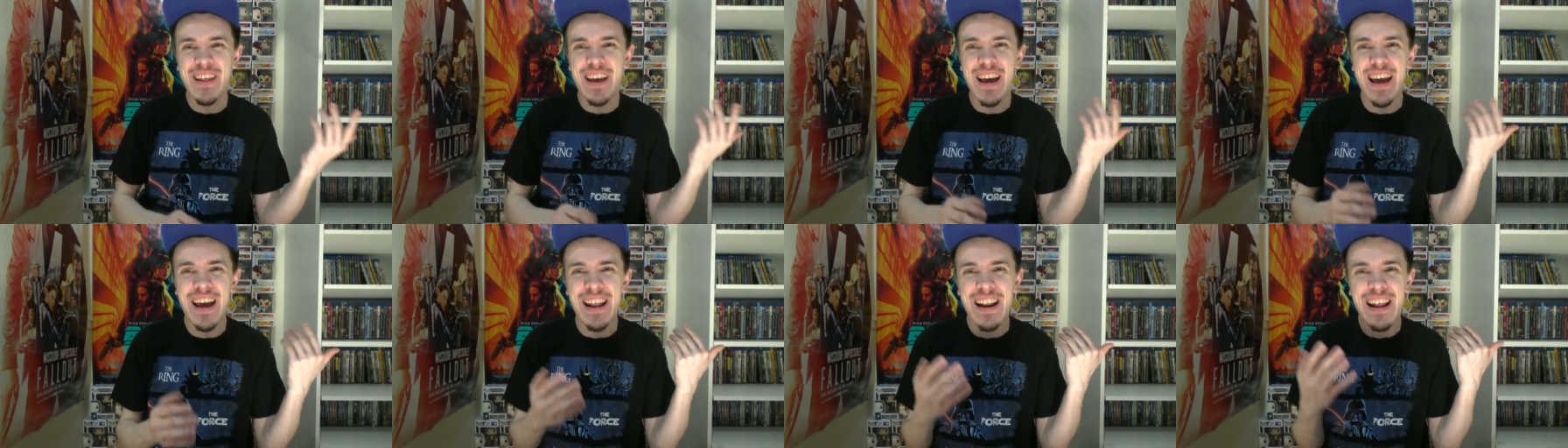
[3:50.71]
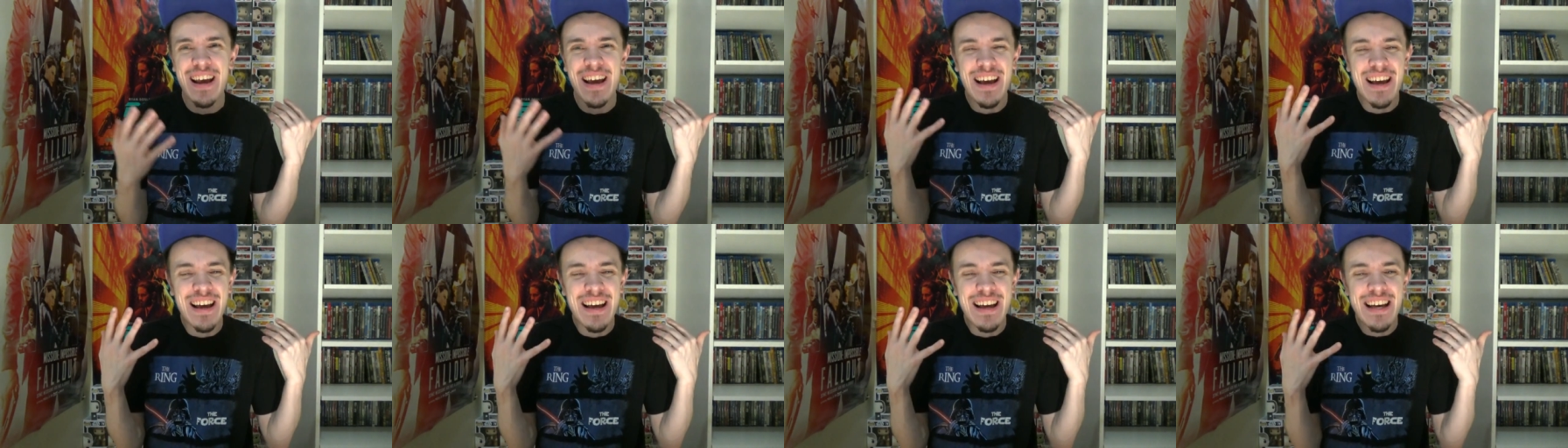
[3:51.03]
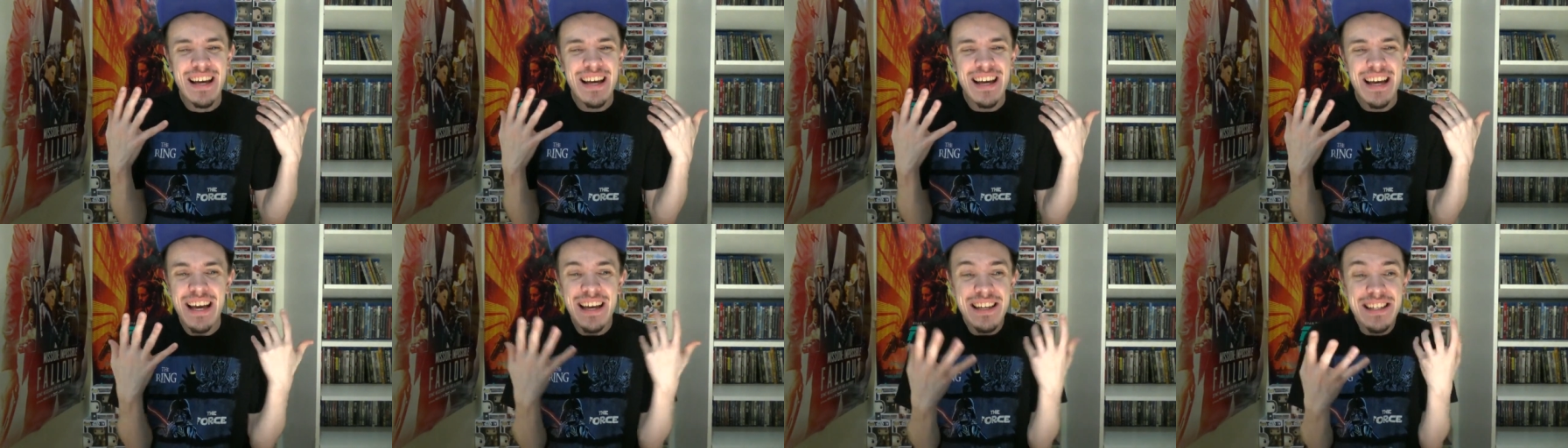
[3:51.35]
And
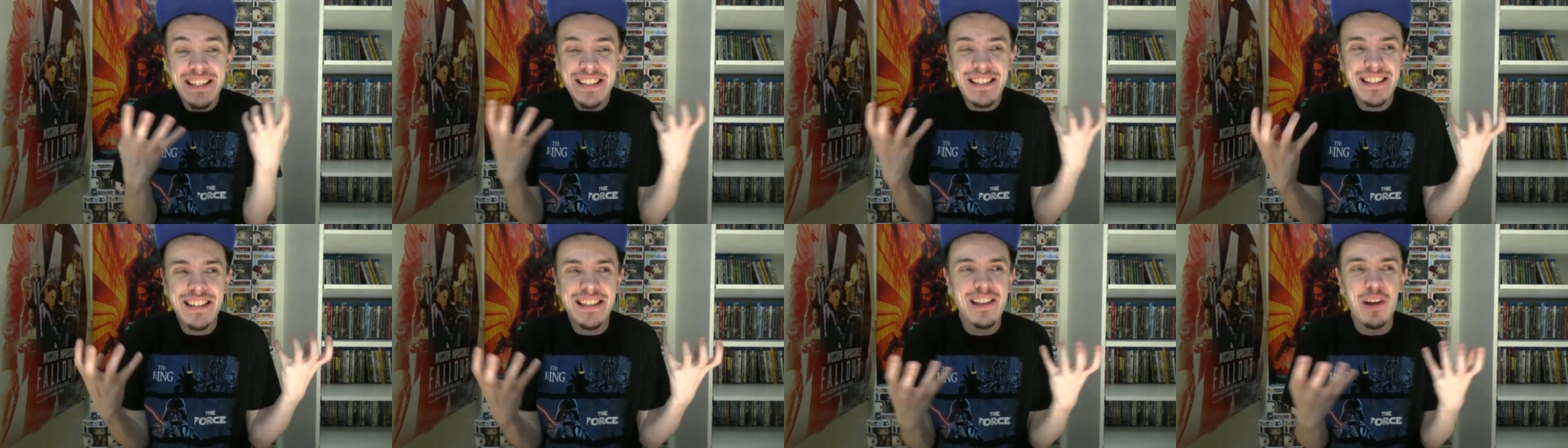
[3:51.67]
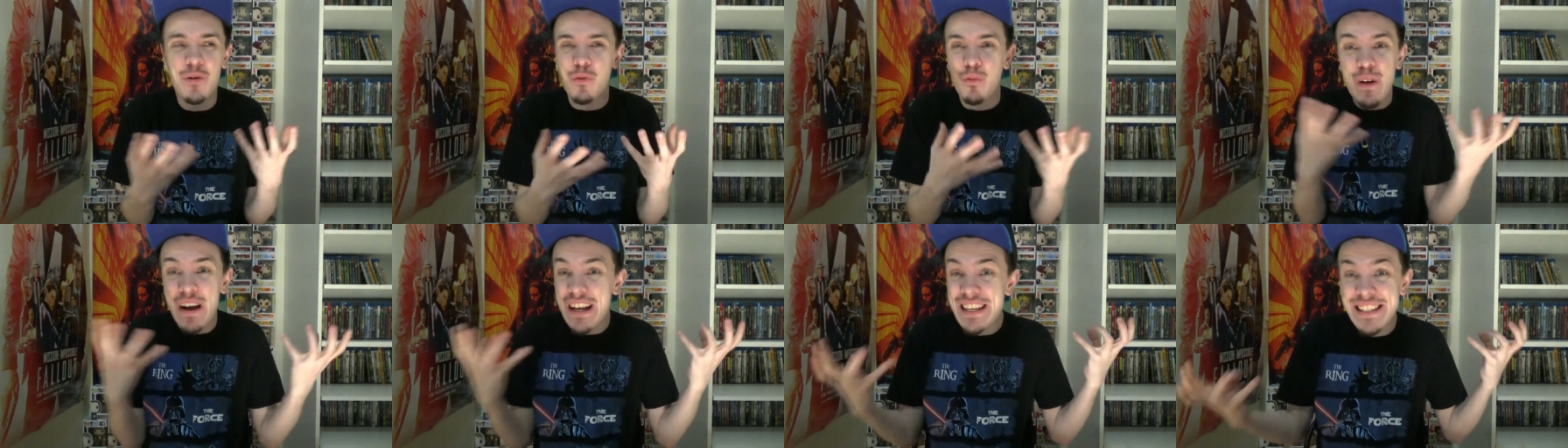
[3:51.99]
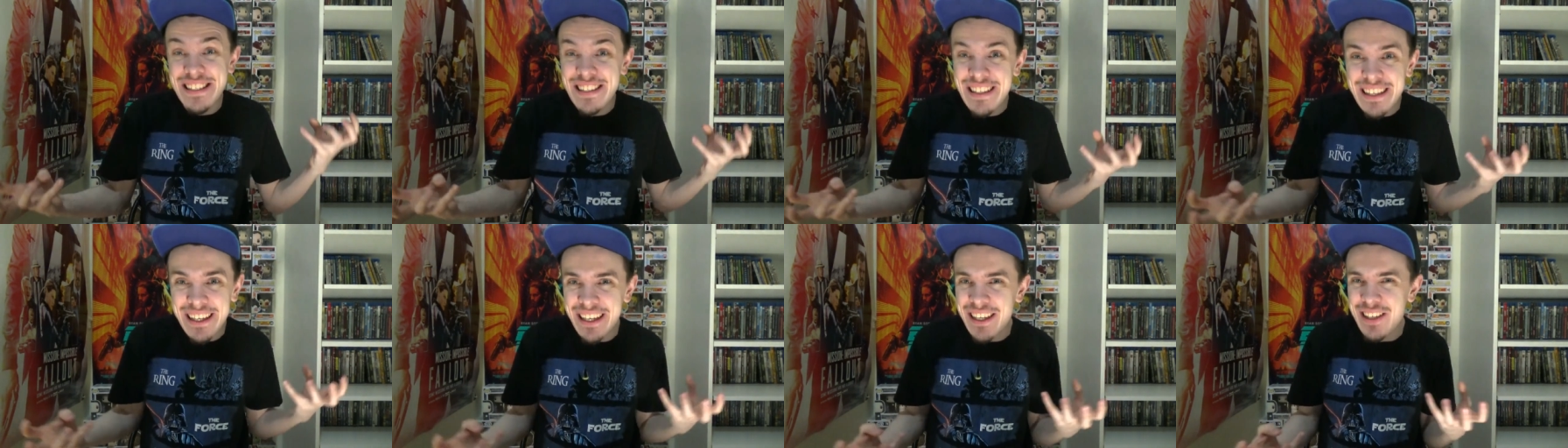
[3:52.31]
it's just, the
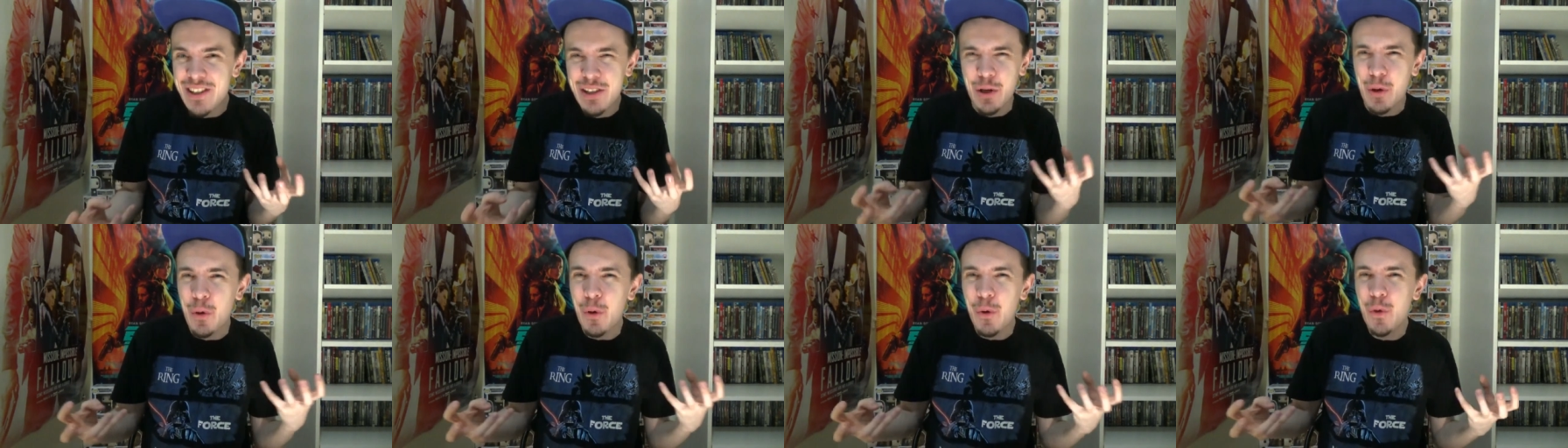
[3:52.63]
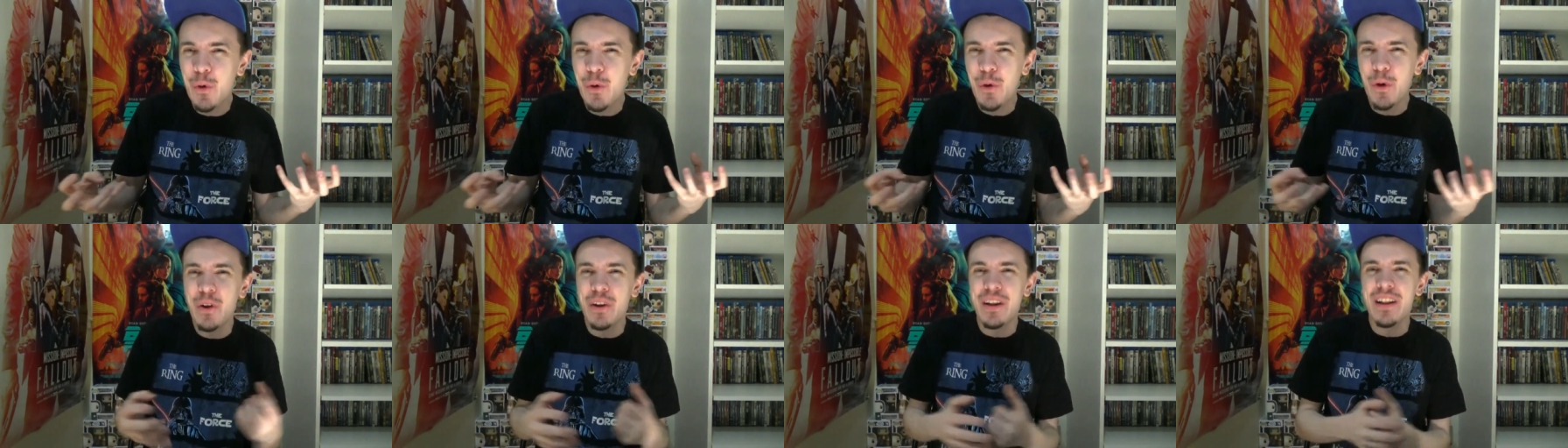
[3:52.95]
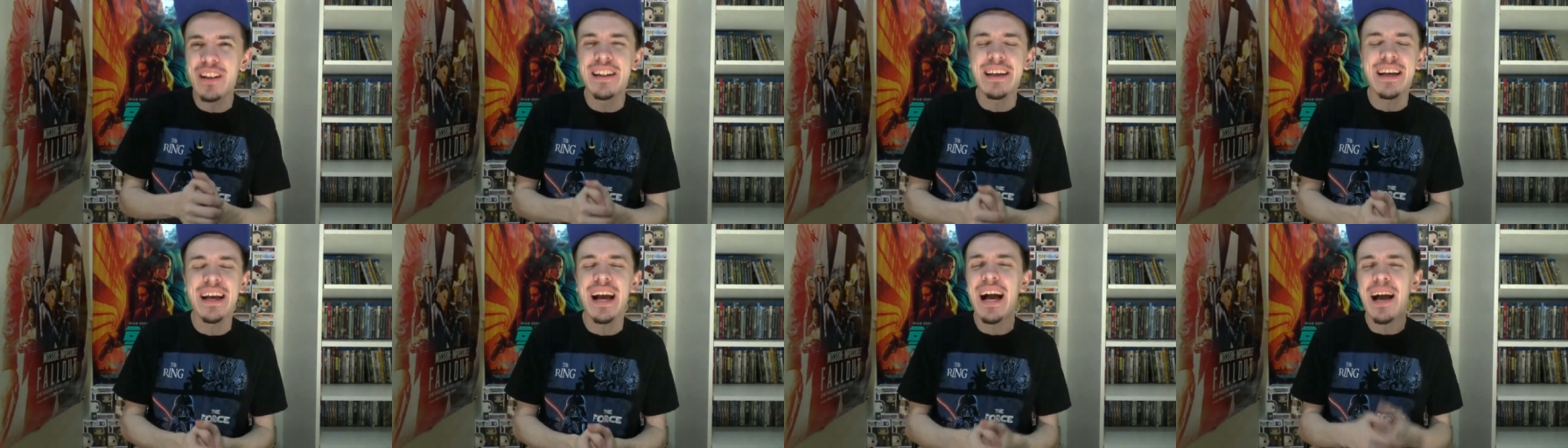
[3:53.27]
wrestling's cool, and, like,